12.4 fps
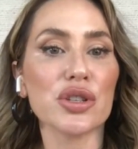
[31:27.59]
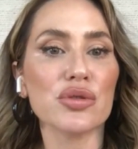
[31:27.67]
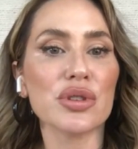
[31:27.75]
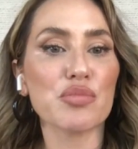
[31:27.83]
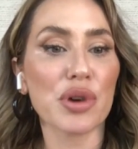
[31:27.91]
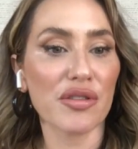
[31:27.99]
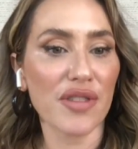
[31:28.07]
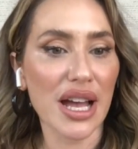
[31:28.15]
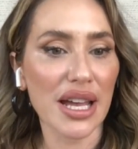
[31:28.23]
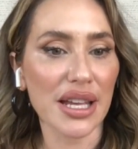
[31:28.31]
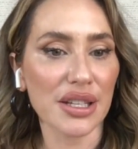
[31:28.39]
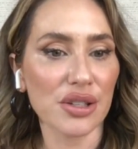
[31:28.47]
you
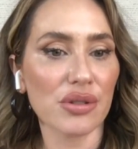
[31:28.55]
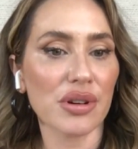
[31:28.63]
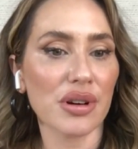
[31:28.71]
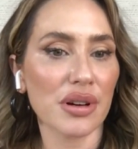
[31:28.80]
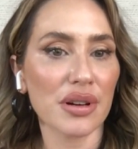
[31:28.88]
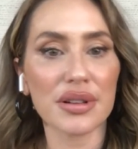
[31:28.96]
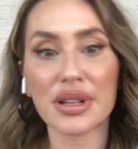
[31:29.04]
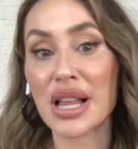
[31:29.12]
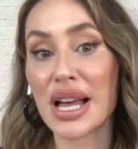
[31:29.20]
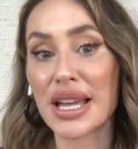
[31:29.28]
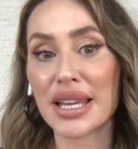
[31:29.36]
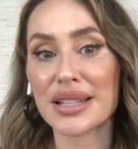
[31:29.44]
provide your
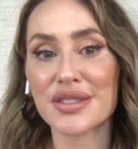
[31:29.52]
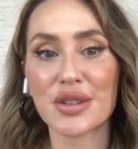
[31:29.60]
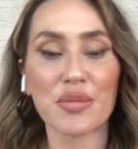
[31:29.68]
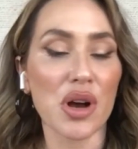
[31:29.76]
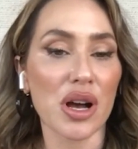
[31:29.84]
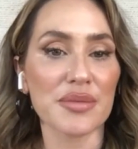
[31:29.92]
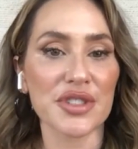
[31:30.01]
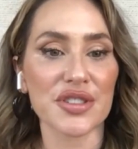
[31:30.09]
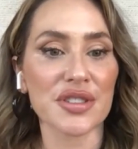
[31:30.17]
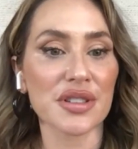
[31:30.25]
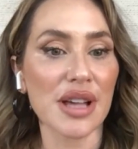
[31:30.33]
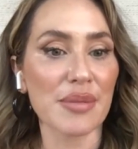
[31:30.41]
clients, your moms,
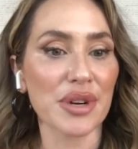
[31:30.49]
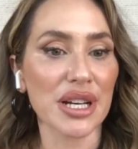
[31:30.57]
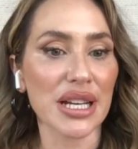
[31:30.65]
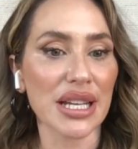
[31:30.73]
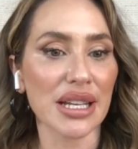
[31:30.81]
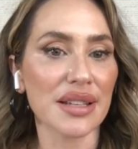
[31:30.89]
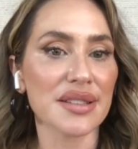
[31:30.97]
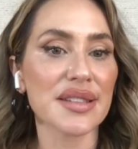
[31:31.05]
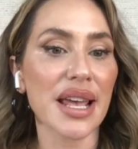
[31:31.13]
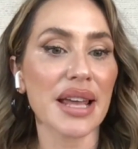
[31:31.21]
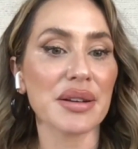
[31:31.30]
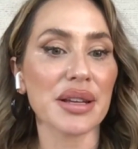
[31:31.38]
your
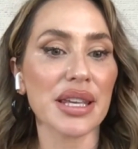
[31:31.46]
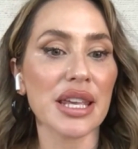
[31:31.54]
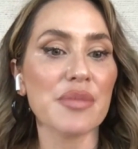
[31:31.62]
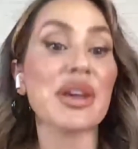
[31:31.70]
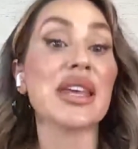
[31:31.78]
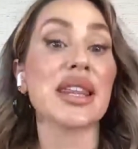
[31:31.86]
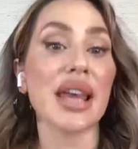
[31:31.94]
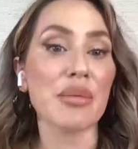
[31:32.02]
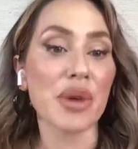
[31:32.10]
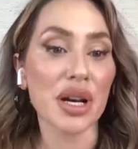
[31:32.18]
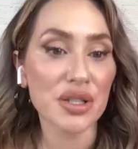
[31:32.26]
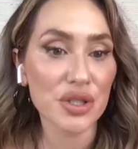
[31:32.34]
celebrities, and keeping
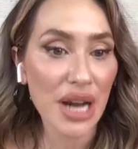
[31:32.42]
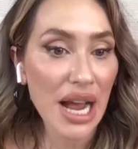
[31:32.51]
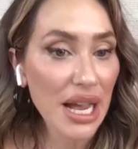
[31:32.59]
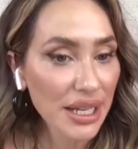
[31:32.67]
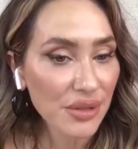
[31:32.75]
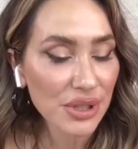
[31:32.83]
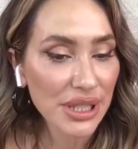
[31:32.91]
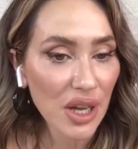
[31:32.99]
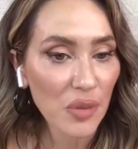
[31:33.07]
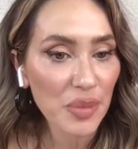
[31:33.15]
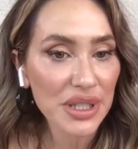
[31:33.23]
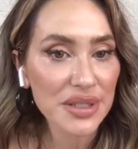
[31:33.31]
them on track and really
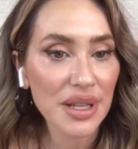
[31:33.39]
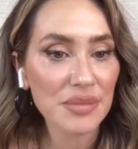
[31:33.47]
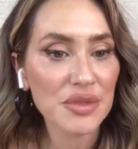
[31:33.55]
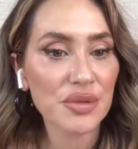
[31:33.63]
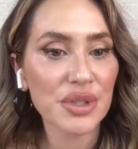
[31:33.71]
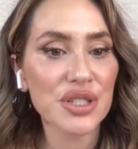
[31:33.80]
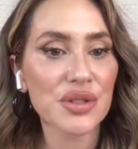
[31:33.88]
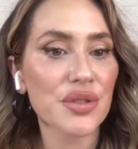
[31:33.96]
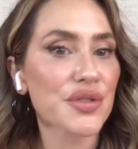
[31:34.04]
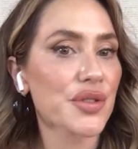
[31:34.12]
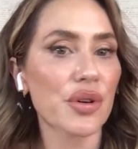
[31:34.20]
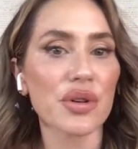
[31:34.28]
helping them to reach
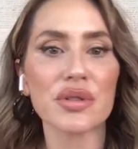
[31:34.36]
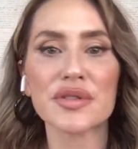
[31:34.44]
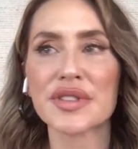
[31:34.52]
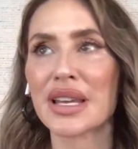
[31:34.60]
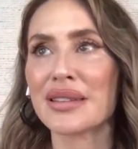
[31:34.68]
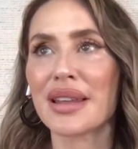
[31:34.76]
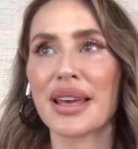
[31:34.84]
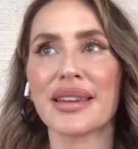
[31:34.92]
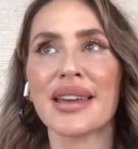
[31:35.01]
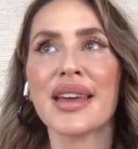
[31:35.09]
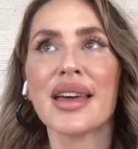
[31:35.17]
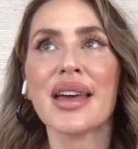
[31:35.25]
those goals, and
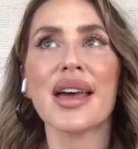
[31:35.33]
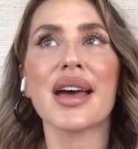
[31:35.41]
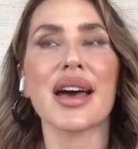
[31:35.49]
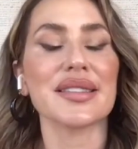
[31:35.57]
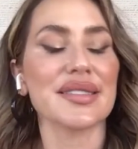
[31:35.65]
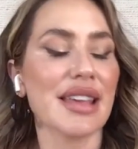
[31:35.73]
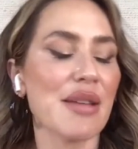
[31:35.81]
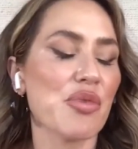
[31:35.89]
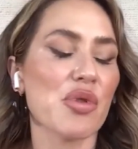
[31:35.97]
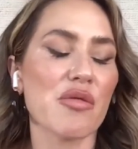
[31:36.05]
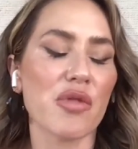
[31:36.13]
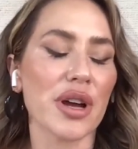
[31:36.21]
like a
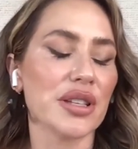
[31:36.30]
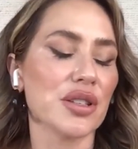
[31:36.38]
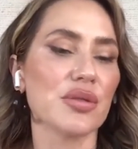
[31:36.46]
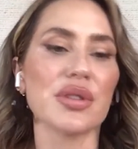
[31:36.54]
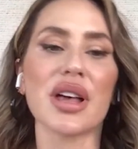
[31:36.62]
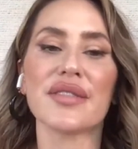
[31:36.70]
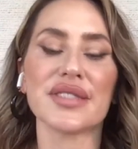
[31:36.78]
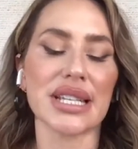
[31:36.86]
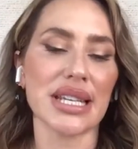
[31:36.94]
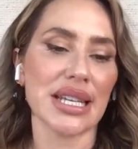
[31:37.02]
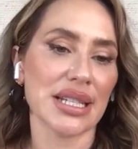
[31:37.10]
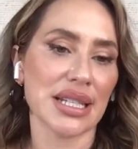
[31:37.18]
sample of what you love
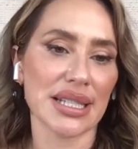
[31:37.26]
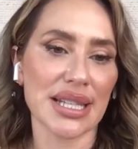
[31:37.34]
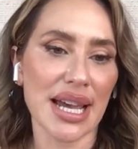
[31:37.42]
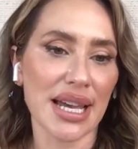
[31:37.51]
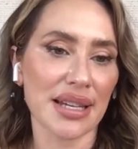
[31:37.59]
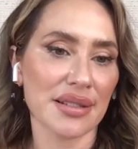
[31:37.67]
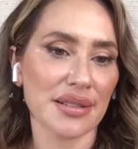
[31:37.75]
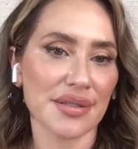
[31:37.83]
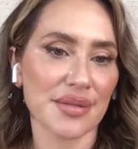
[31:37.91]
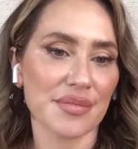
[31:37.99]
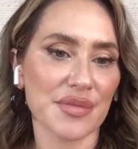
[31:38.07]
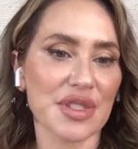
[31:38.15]
to eat in a day,
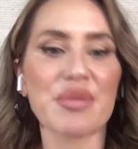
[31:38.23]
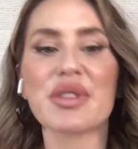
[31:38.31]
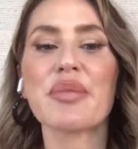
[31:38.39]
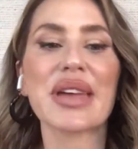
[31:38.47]
some of the